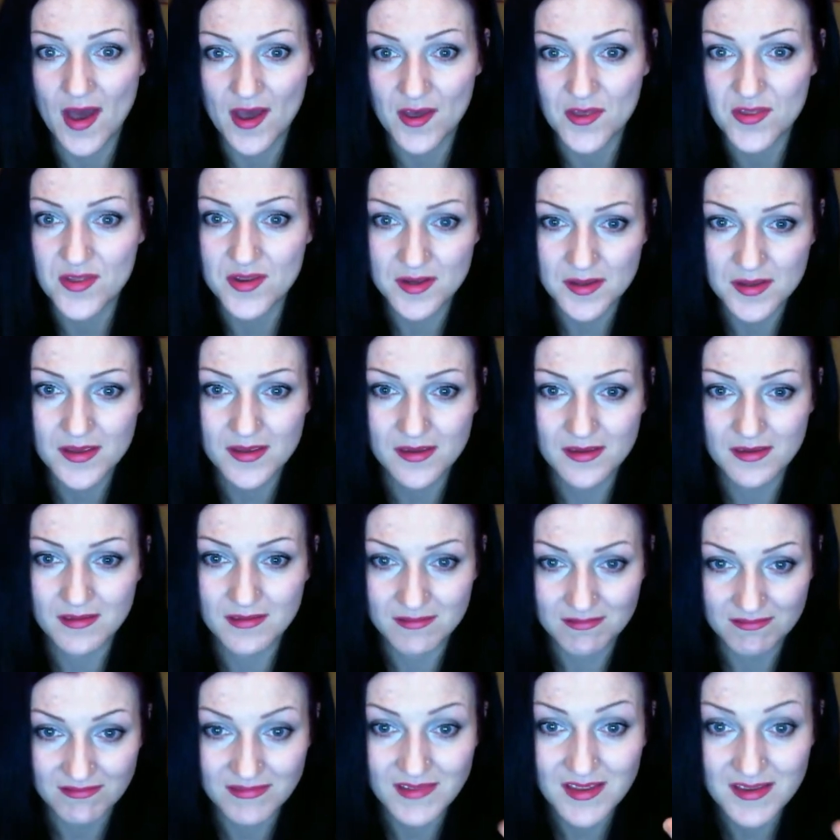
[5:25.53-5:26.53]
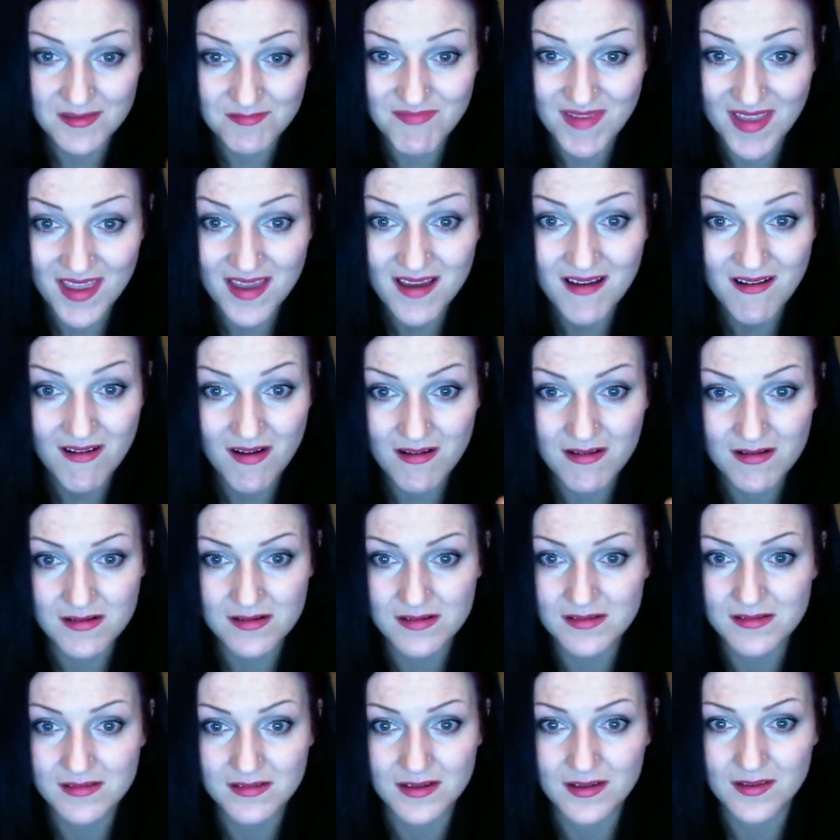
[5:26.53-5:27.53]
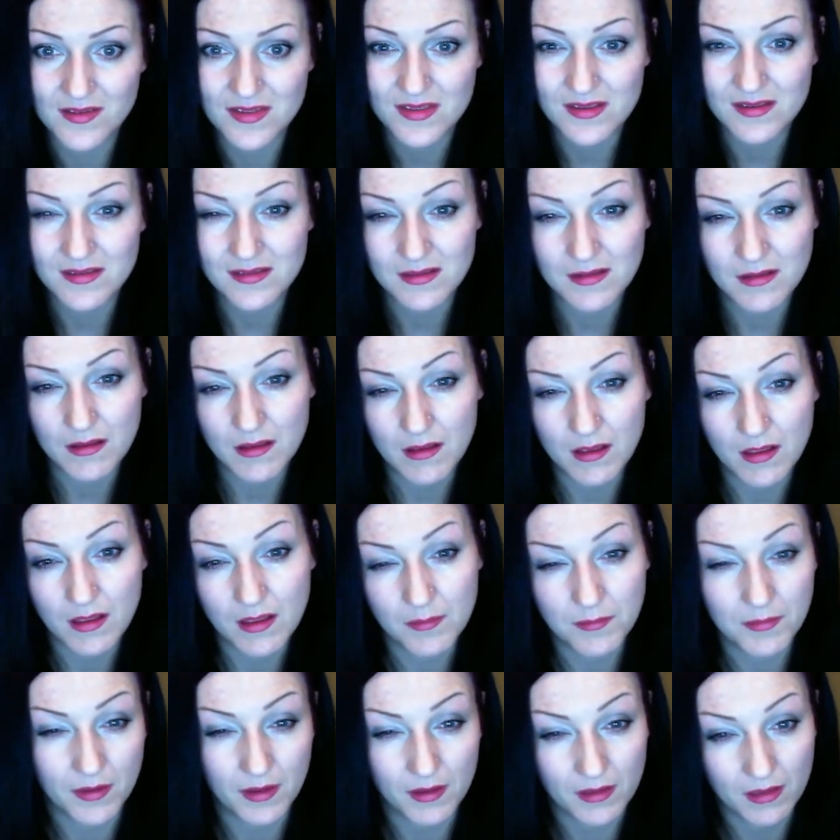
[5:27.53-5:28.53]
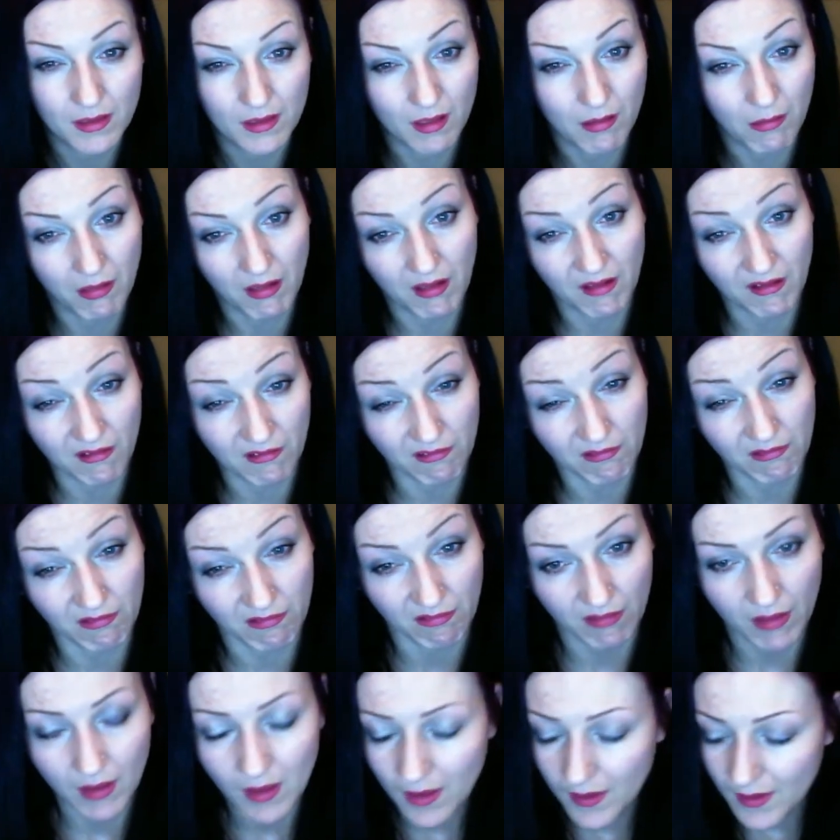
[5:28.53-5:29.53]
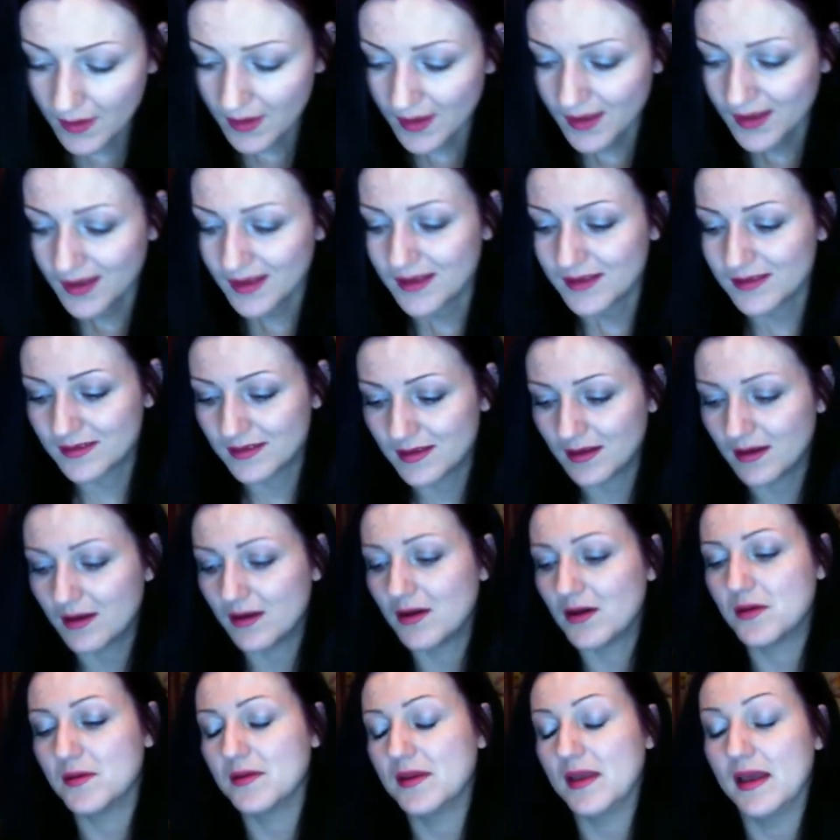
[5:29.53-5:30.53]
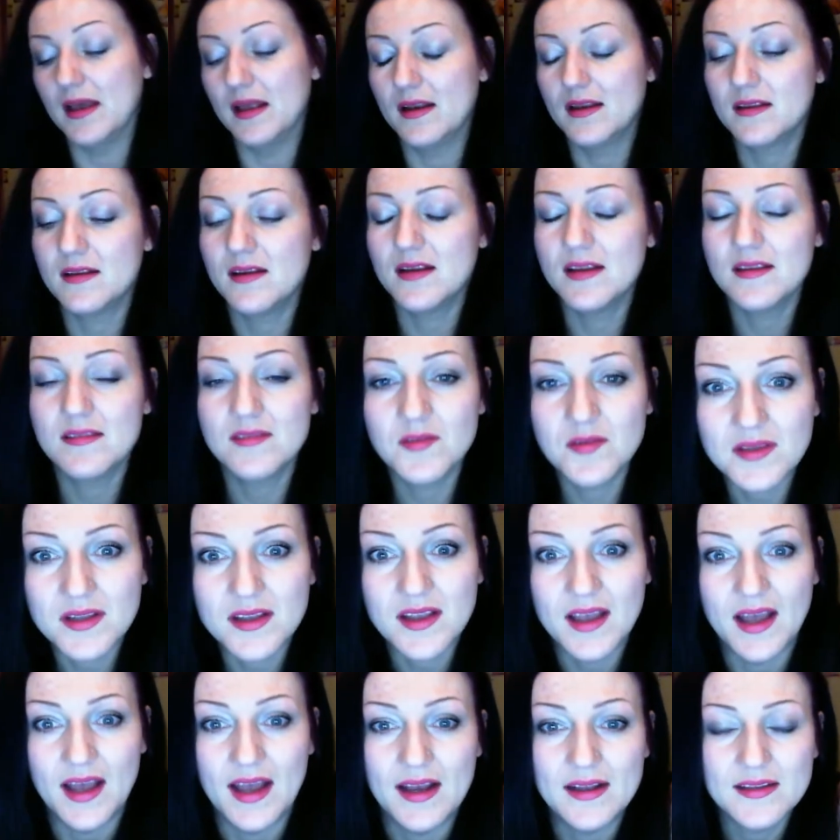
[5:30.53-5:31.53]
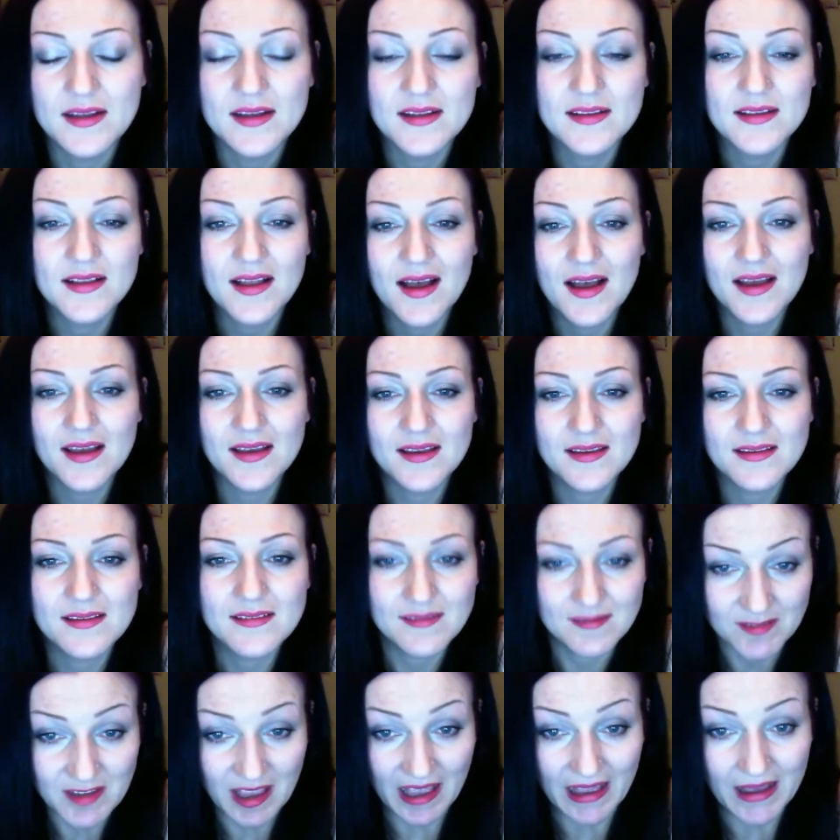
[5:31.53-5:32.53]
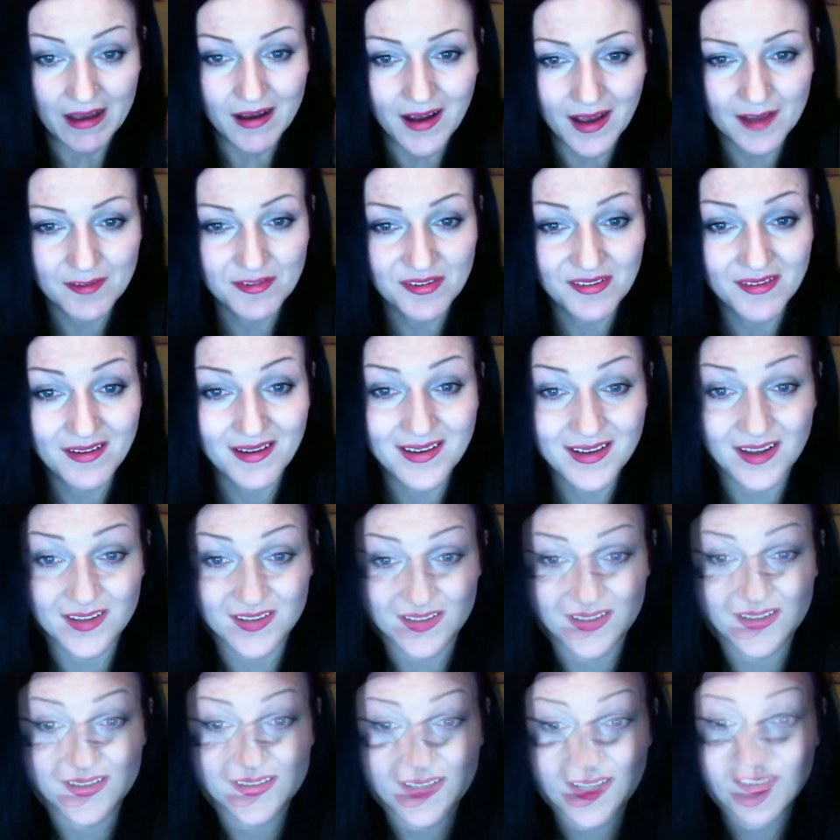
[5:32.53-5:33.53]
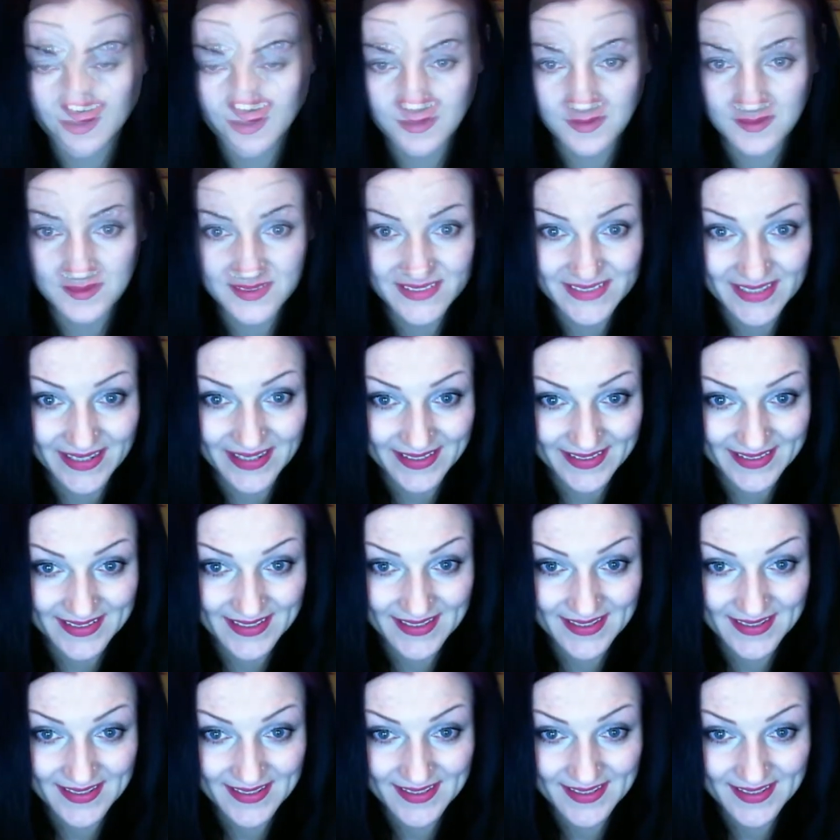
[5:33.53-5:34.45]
you actually did blink or you just a bit, you know, like, you know. So yeah, let's do it again. And I think I got it. And stat.